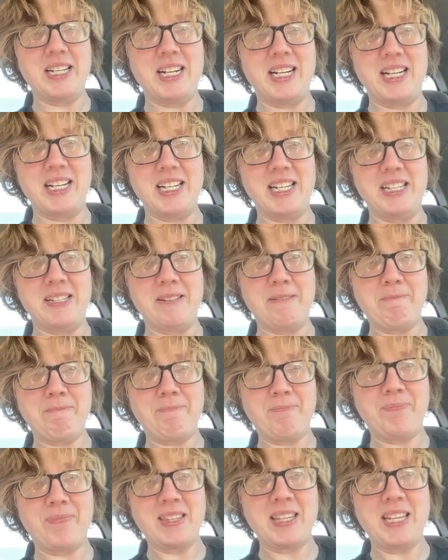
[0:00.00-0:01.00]
9.
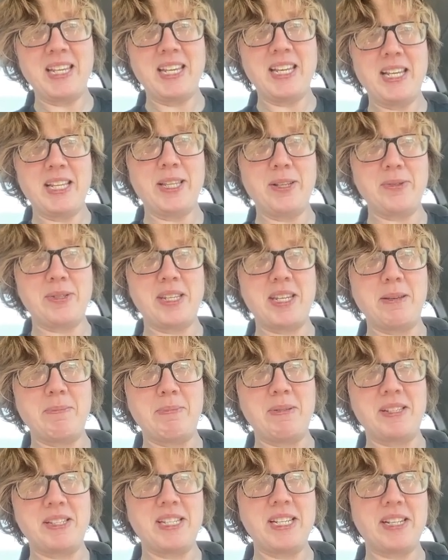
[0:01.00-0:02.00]
Those can't
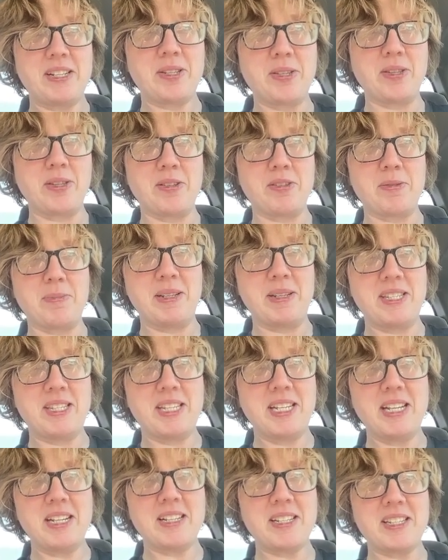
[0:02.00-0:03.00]
be 6, there's my
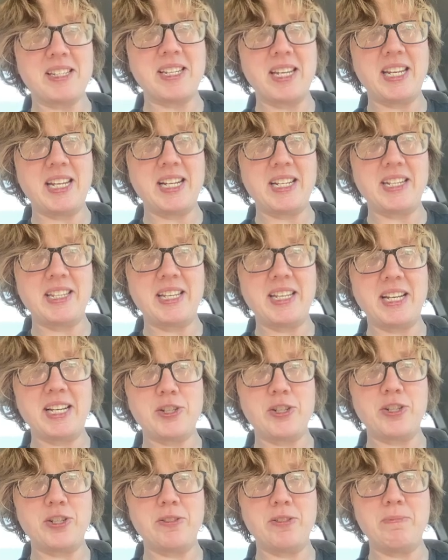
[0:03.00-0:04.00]
6, and that
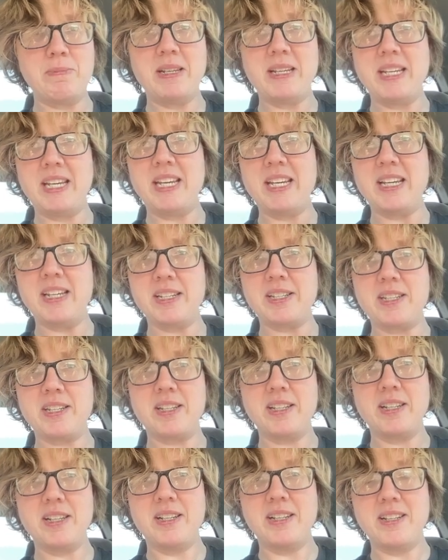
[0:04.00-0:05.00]
should be it.
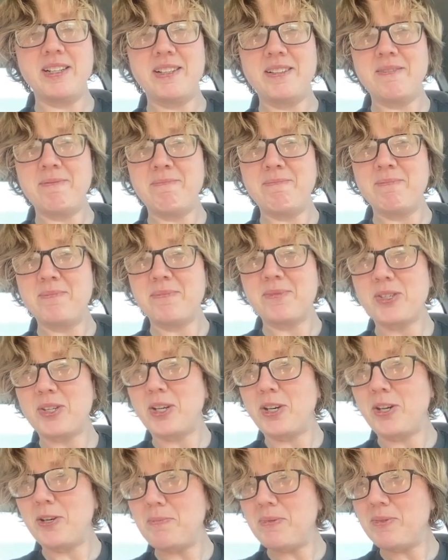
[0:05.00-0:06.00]
So I
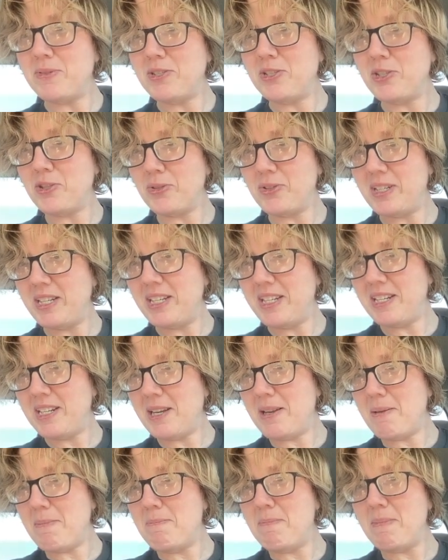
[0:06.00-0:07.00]
hope you enjoyed
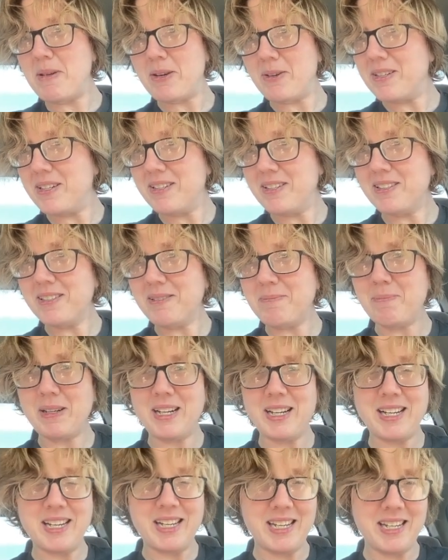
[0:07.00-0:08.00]
Mariner
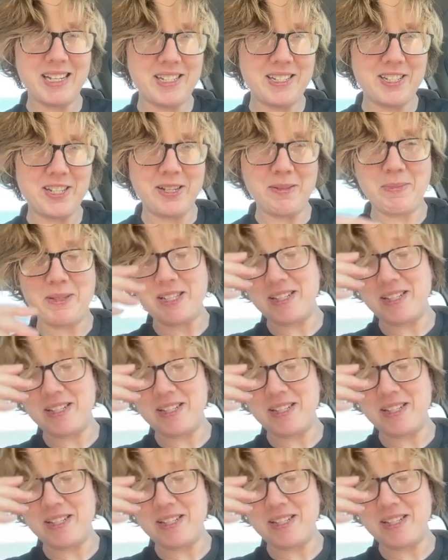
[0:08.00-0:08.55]
by James